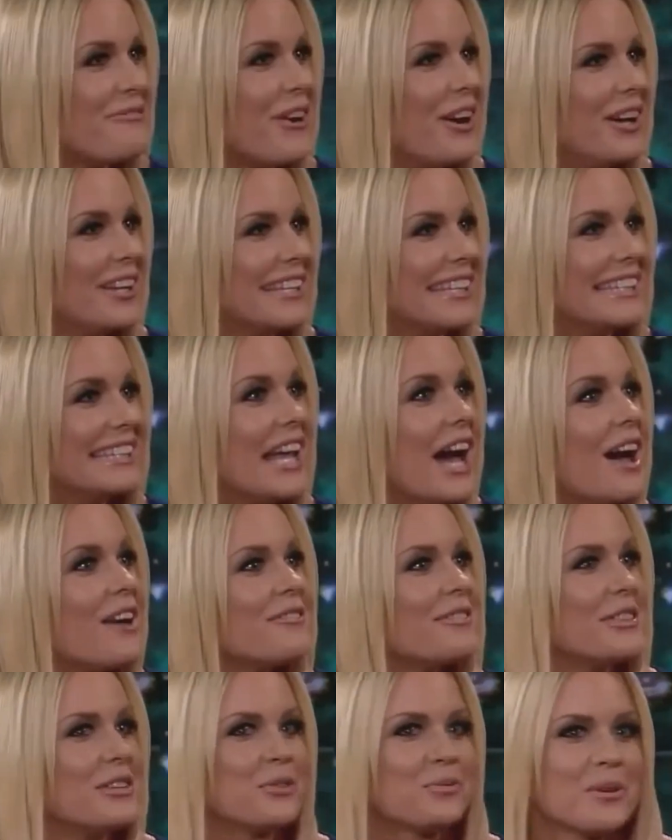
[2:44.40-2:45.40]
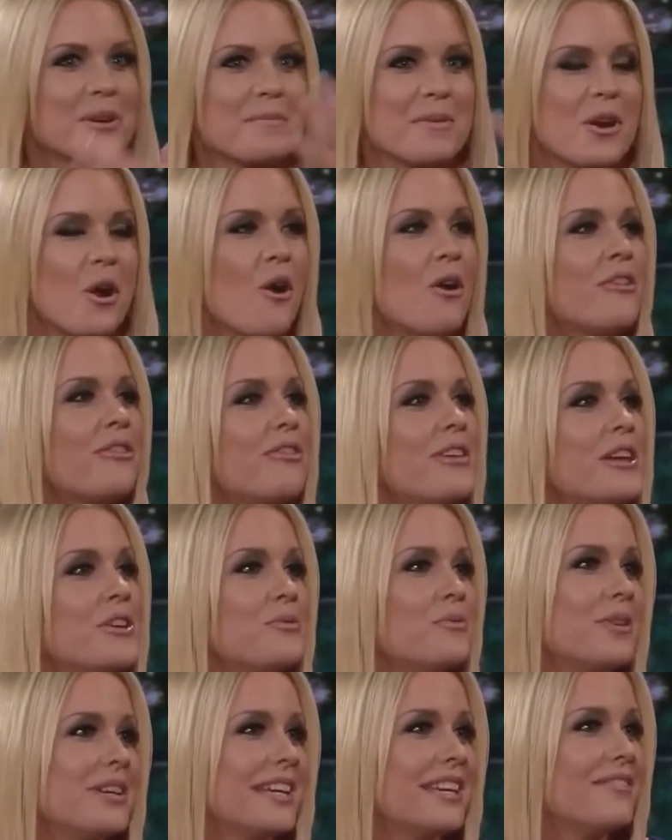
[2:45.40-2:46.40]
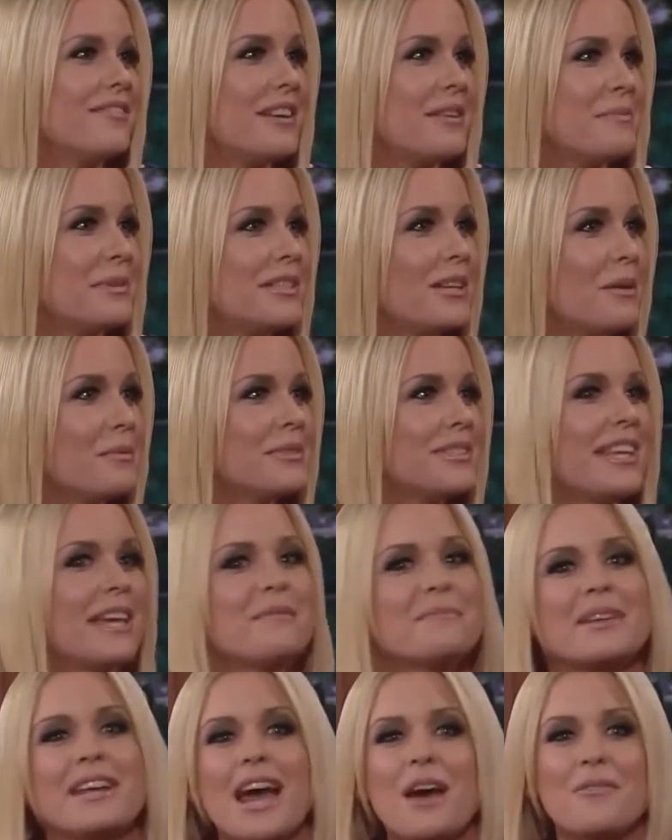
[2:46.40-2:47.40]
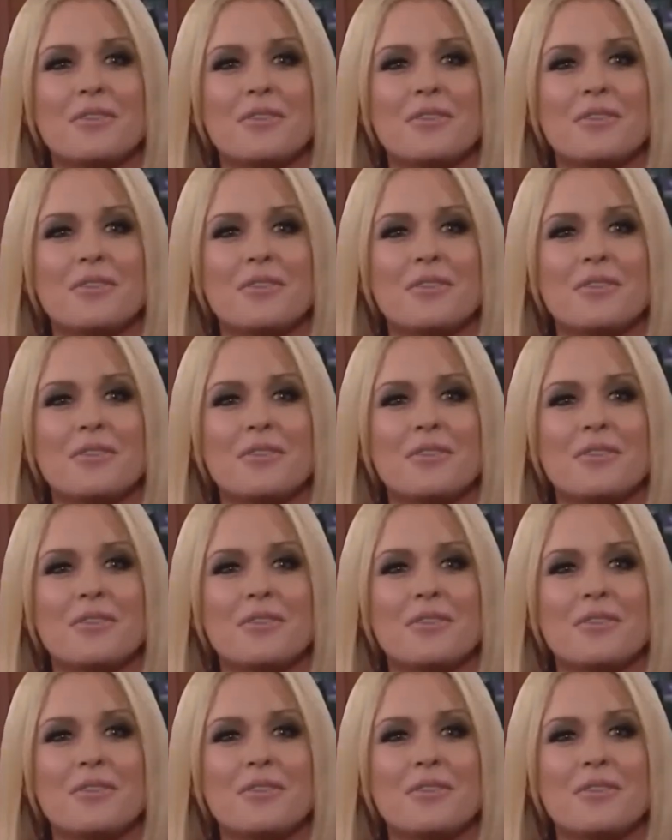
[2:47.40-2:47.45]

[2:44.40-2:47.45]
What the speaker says: have fallen in love, and this would have been a whole thing. You would have given him a double segment.